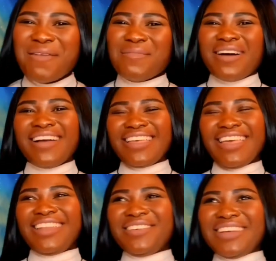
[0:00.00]
But
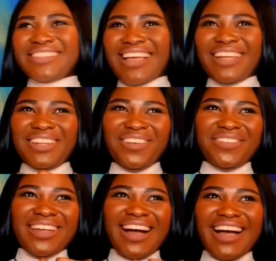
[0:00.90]
anyways, I love
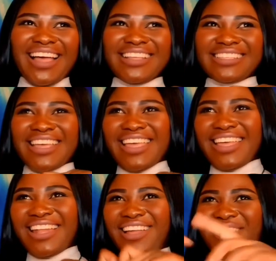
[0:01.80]
you guys,
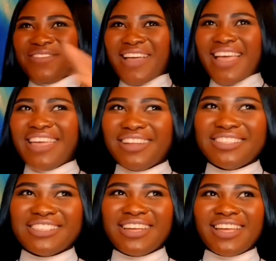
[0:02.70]
and I love your
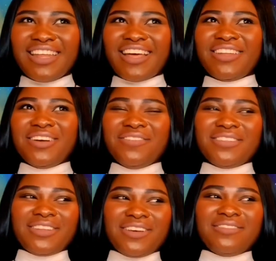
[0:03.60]
energy, and I love
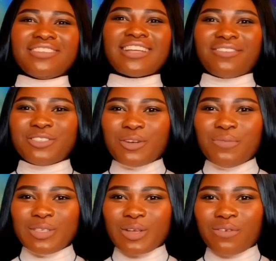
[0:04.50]
the love that y'all showed
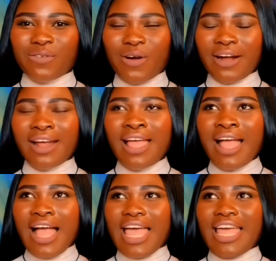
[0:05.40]
me so far.
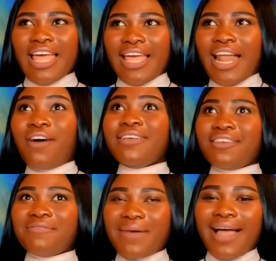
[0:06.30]
And I'll
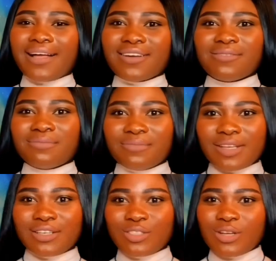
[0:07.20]
give back,
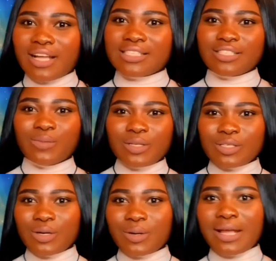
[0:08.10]
because you guys have been
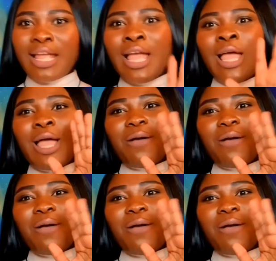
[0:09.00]
so great.